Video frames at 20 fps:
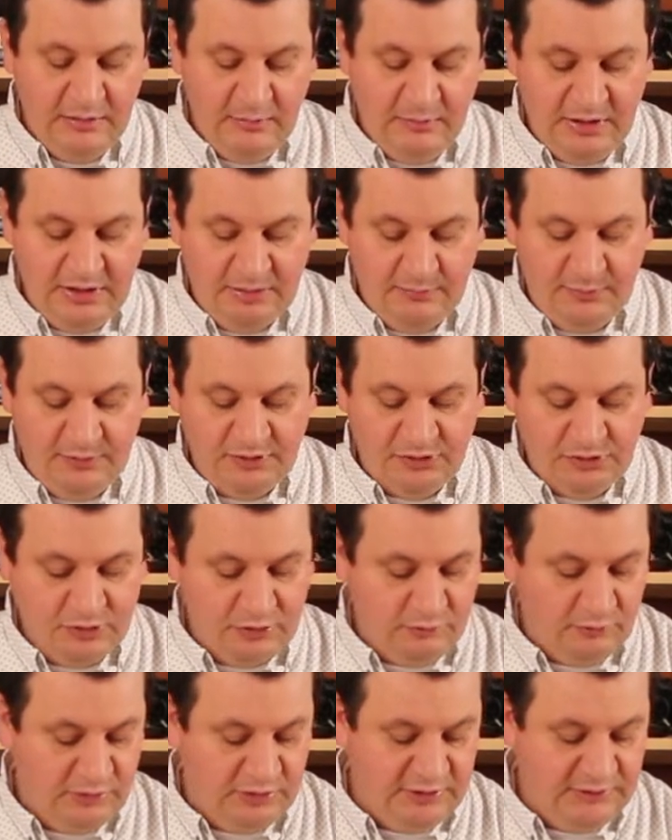make a picture
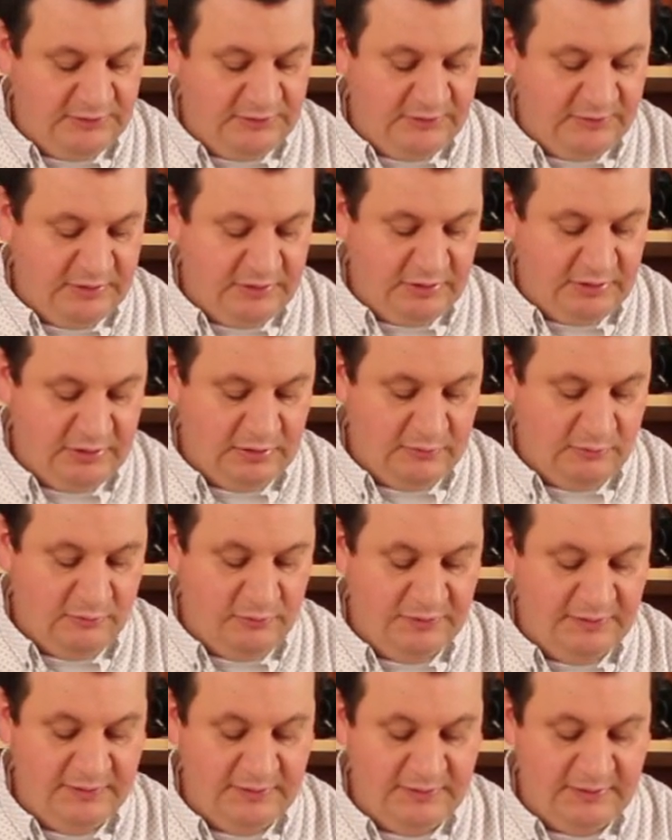
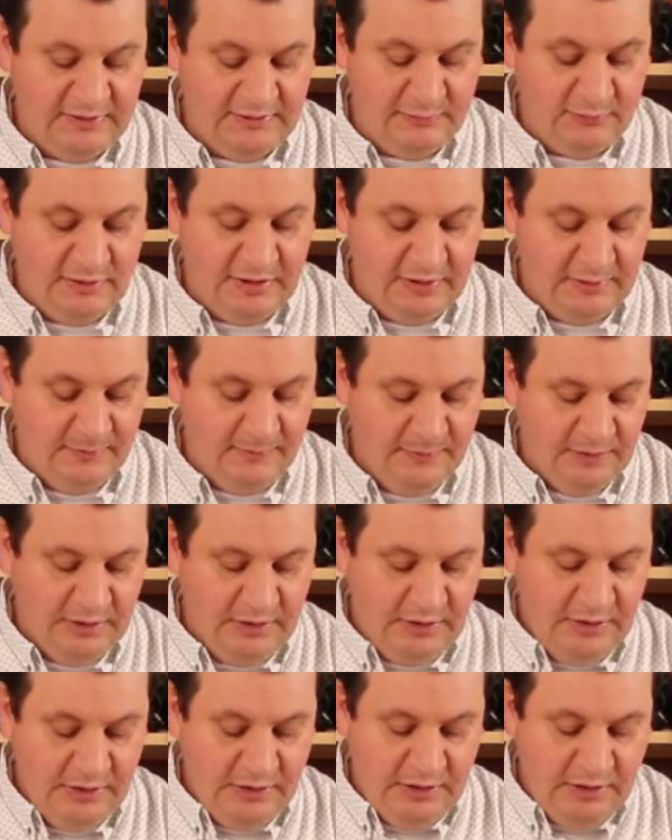with it as
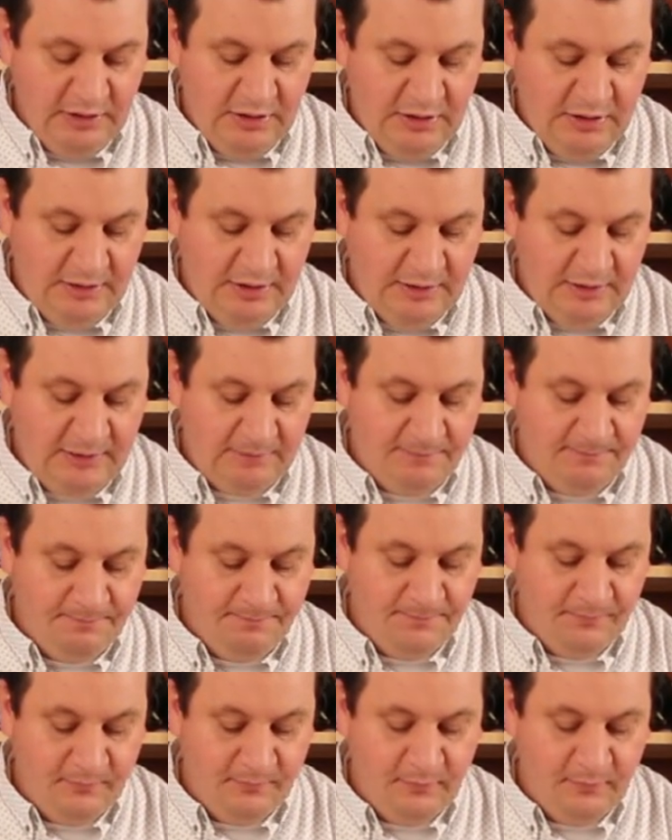well.